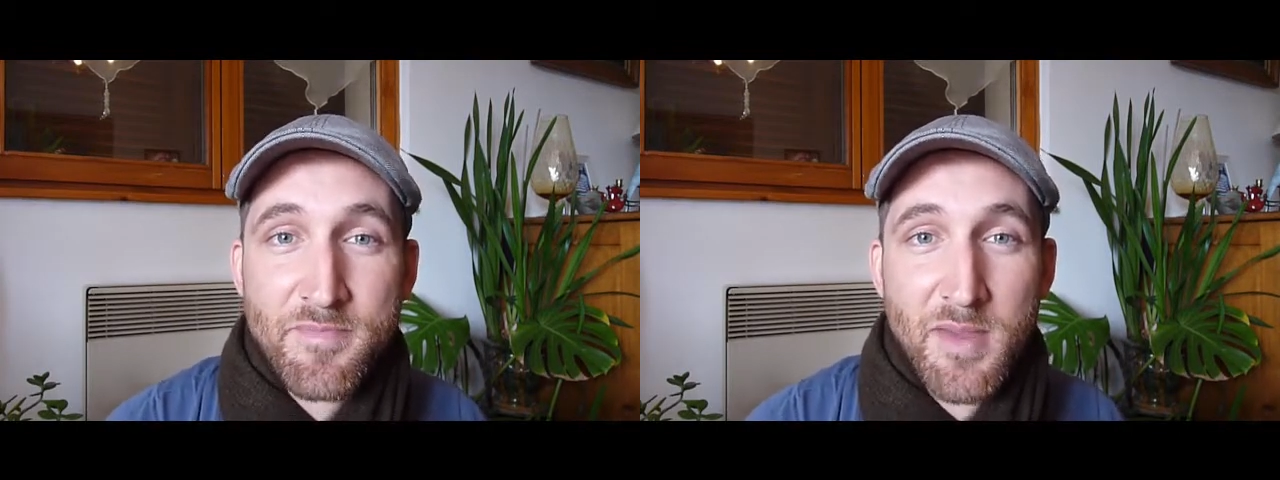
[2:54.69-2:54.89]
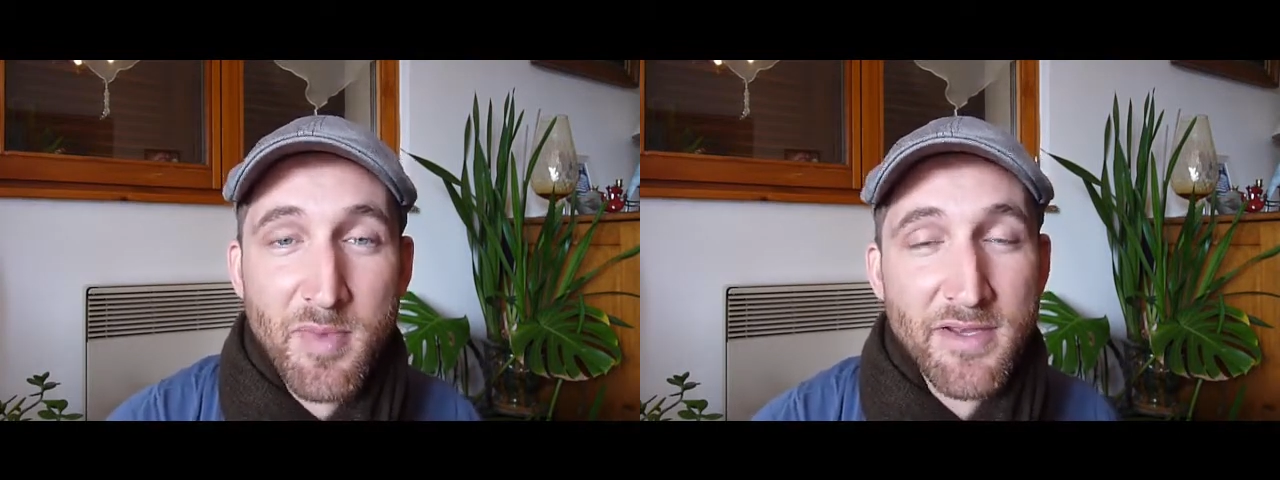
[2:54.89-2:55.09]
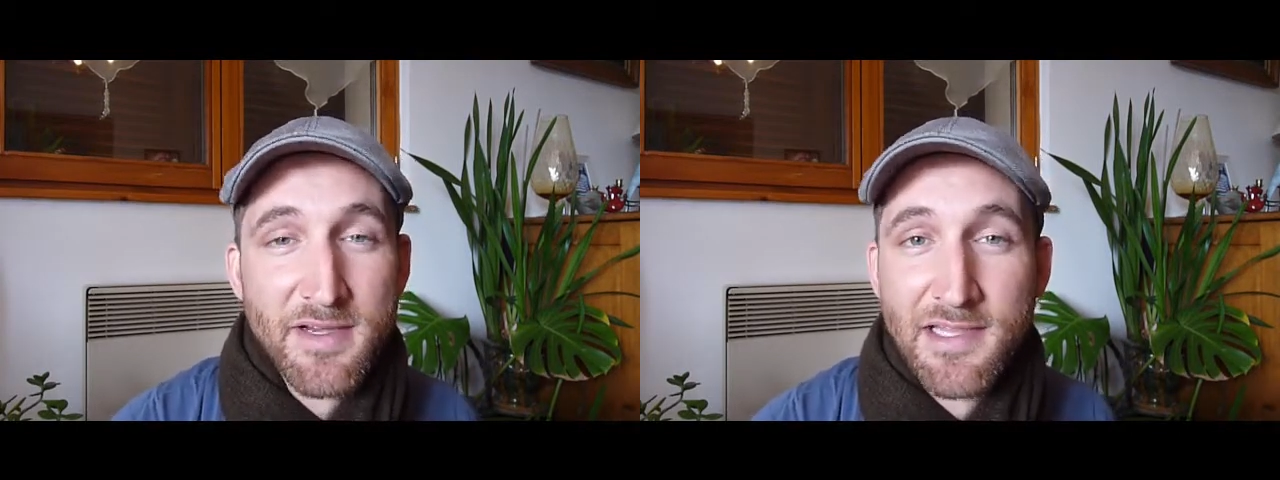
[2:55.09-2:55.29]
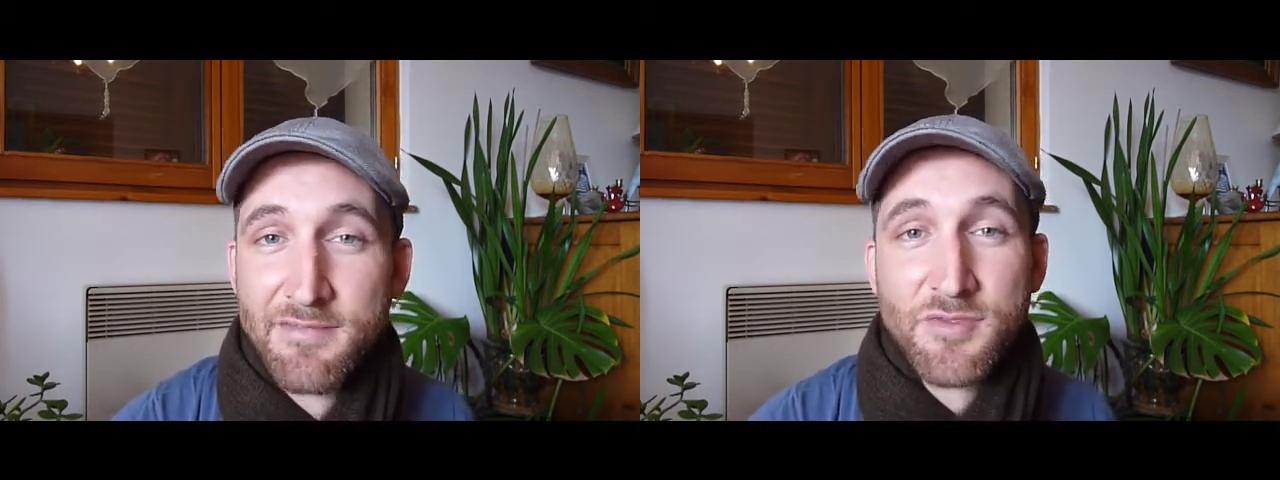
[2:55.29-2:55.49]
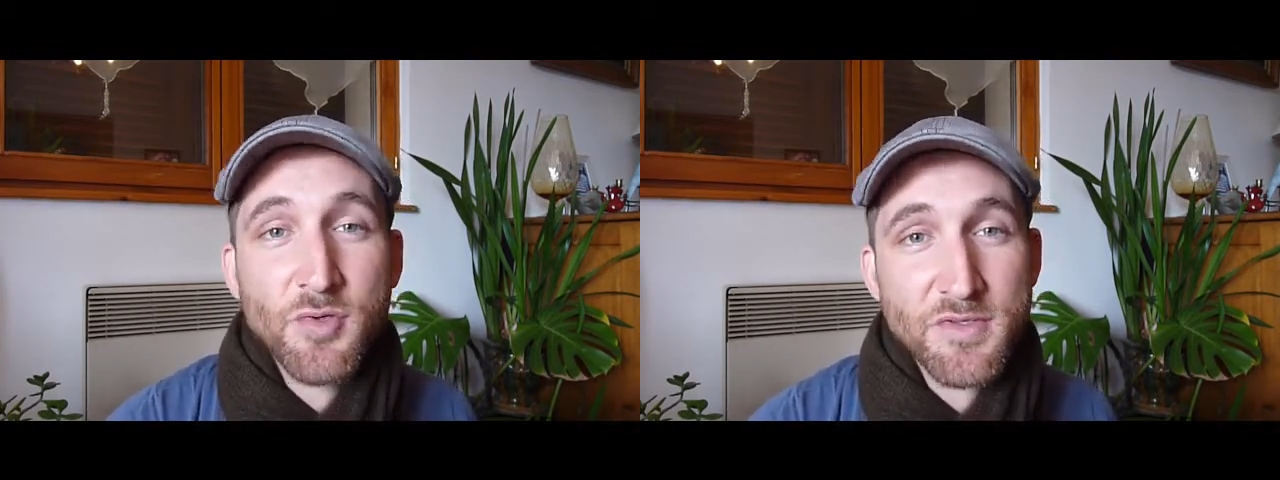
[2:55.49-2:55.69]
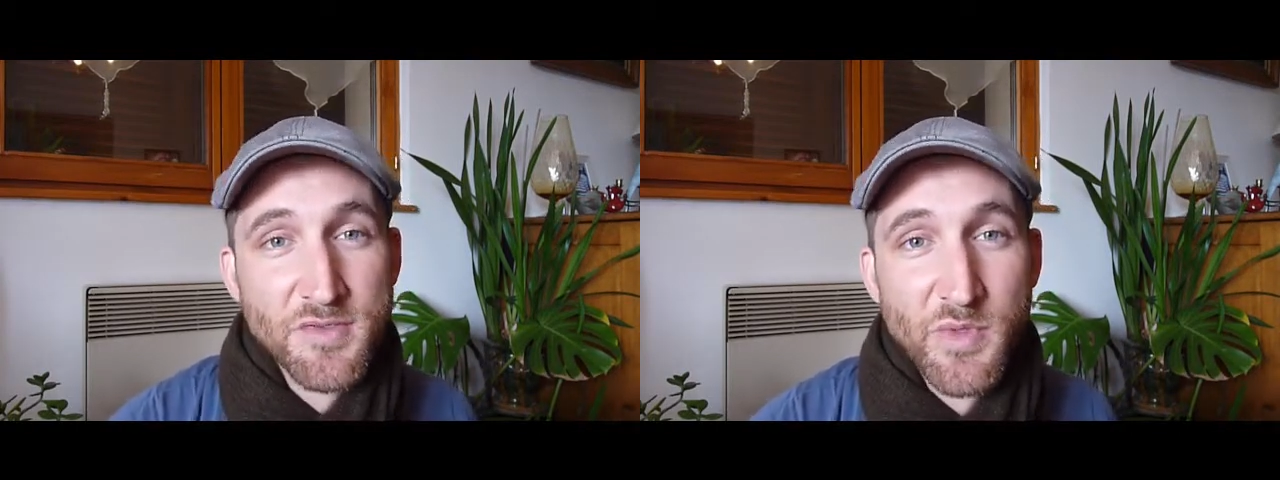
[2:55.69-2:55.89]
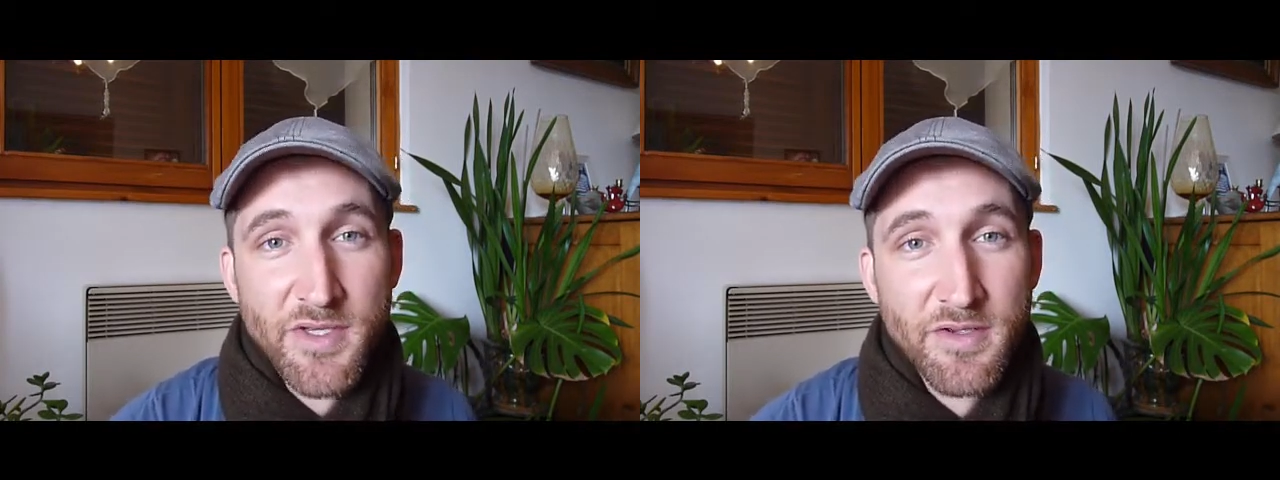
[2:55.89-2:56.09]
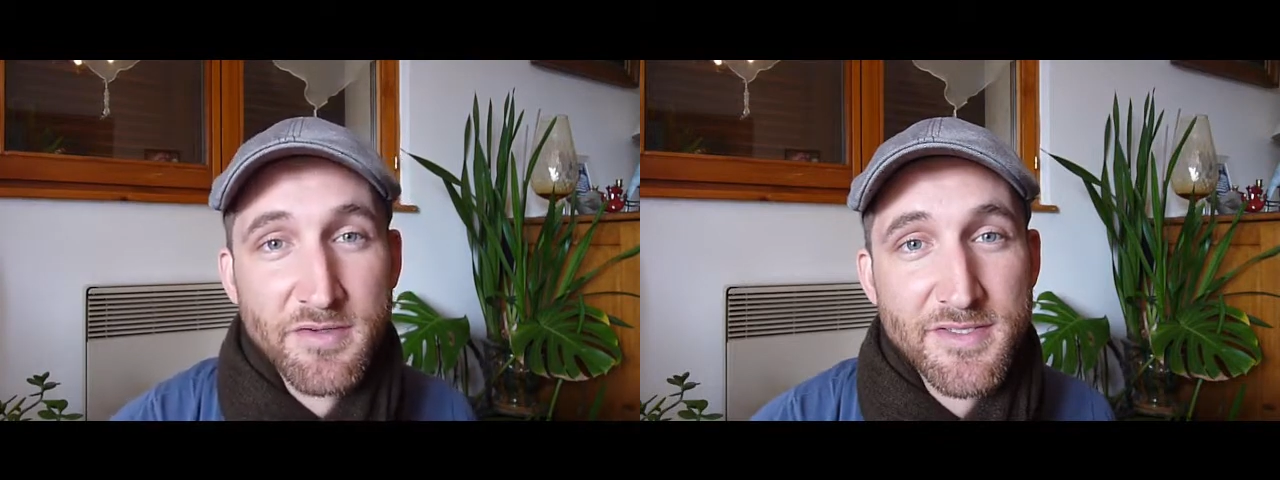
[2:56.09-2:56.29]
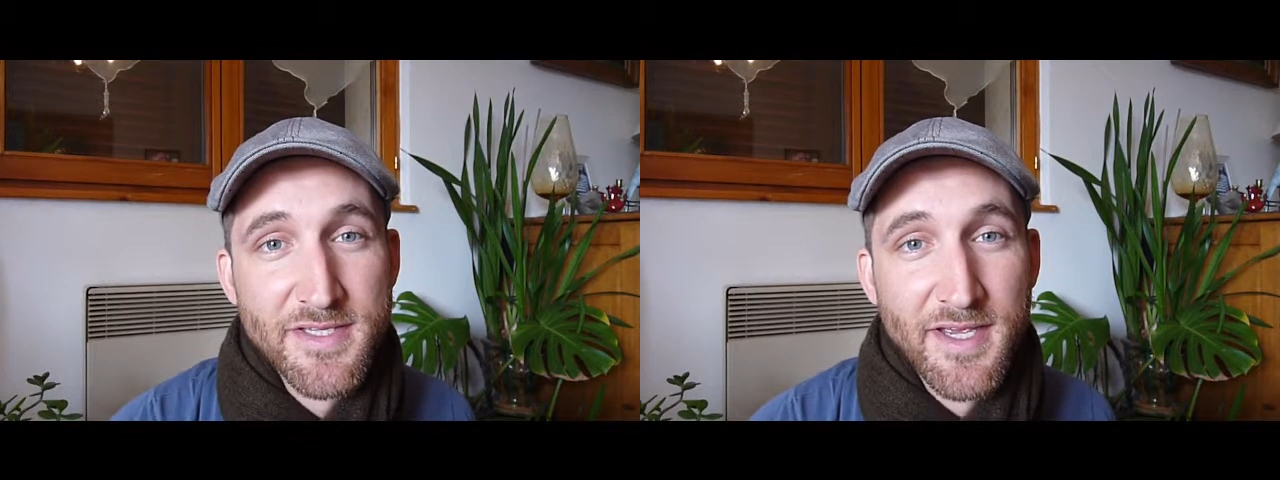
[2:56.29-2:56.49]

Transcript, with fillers: but I love doors and windows.